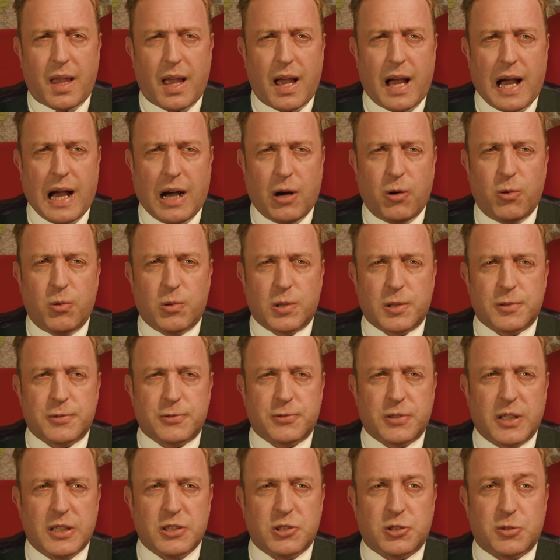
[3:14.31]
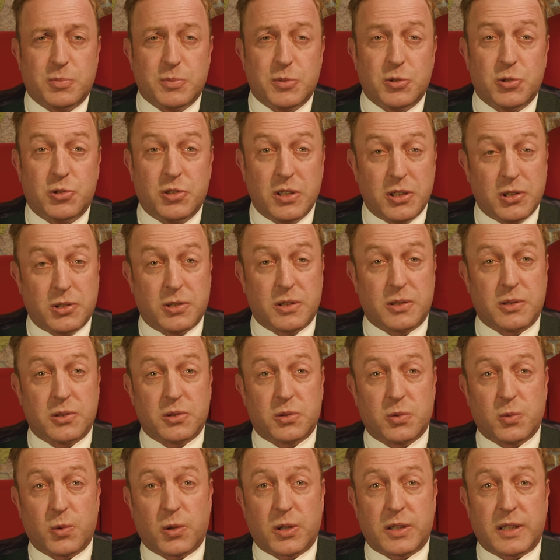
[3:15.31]
how were French
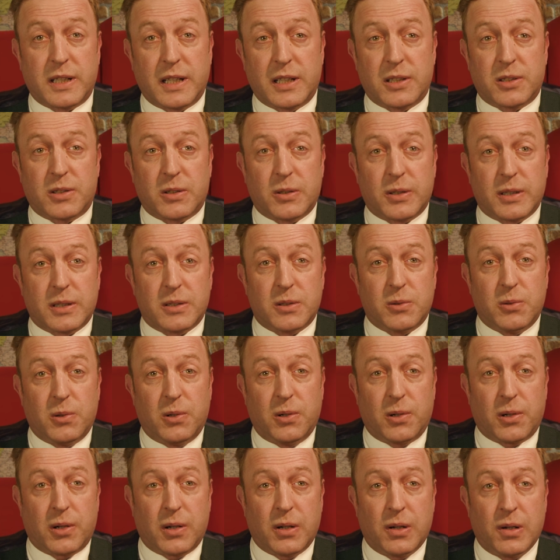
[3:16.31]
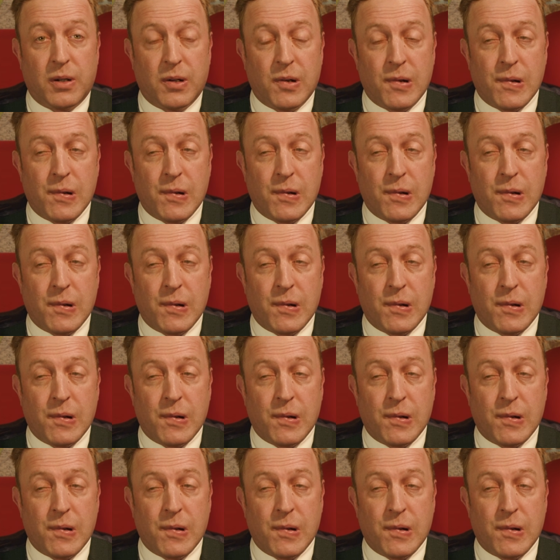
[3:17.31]
musicians working during the war?